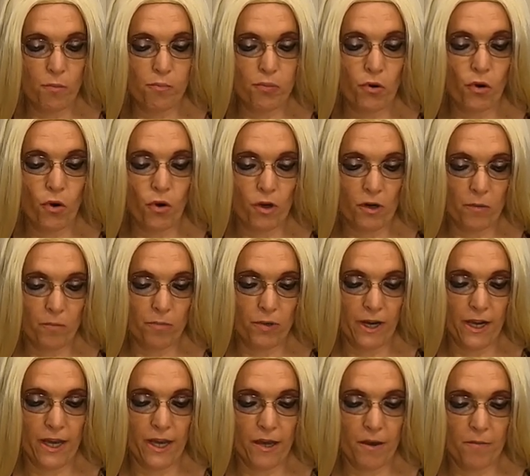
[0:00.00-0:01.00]
pore
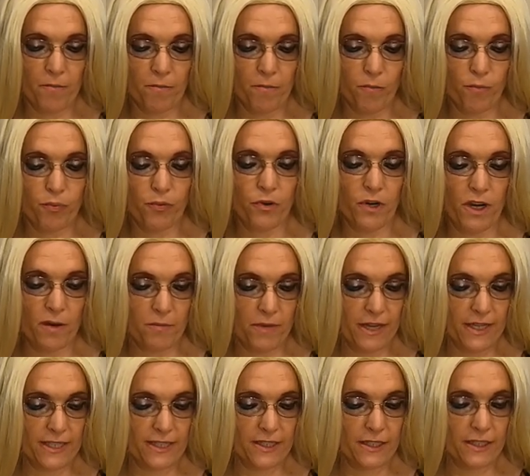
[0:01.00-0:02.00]
blem prime
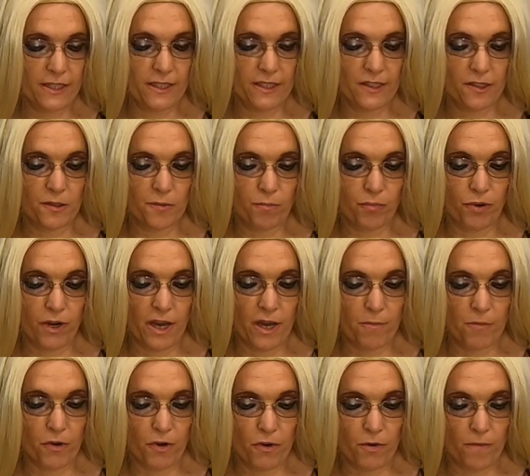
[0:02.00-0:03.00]
essence
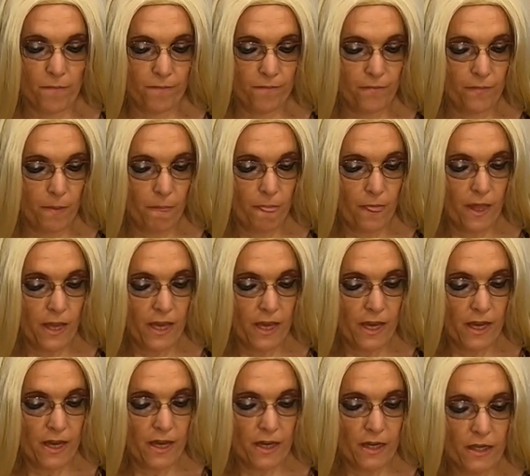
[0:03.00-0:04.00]
primer
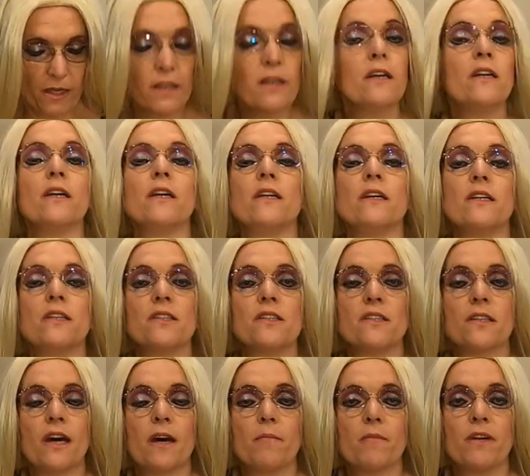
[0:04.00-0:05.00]

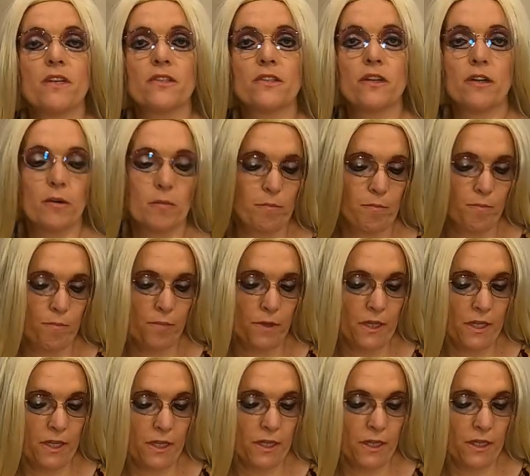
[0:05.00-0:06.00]
is
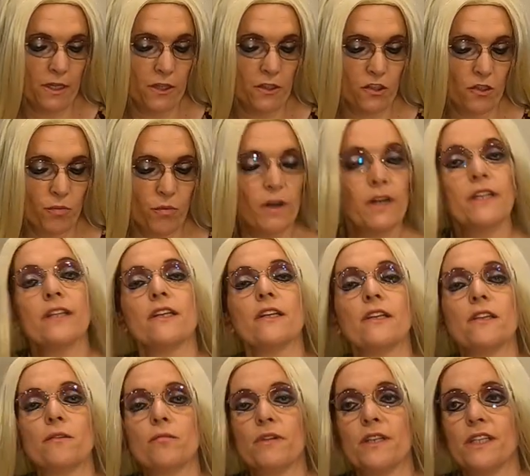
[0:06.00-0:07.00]
MSRP
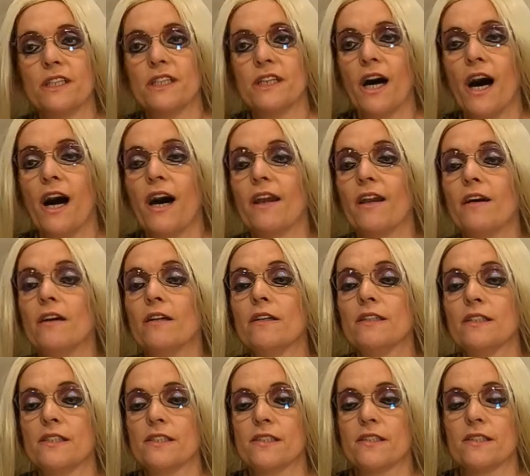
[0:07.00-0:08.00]

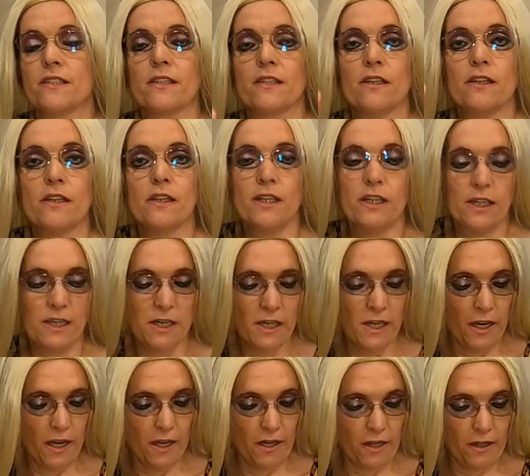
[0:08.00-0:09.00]
$23.
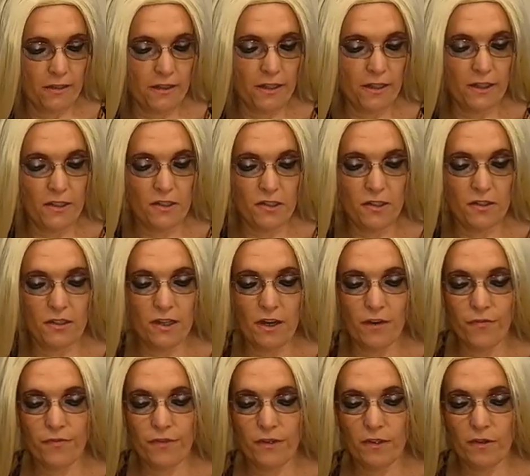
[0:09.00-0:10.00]
And I think it's a
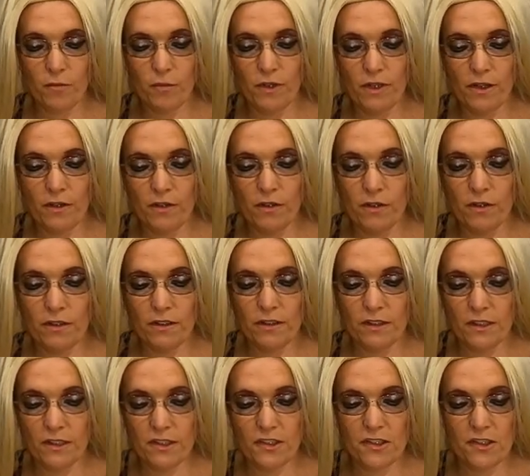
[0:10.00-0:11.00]
definite winner.
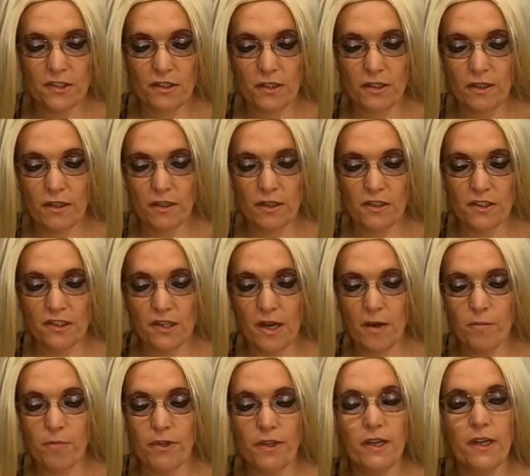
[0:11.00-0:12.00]
This
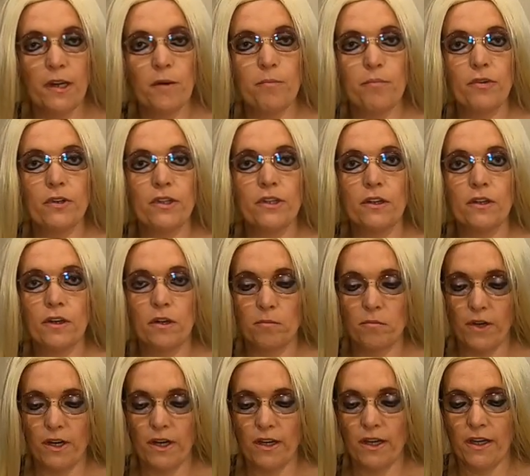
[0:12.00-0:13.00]
sample that I put here
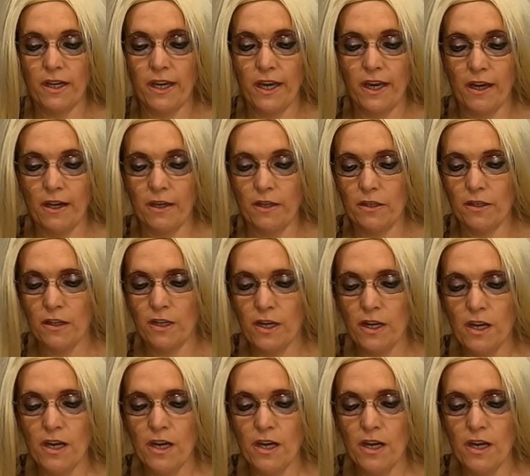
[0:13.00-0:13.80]
on my hand,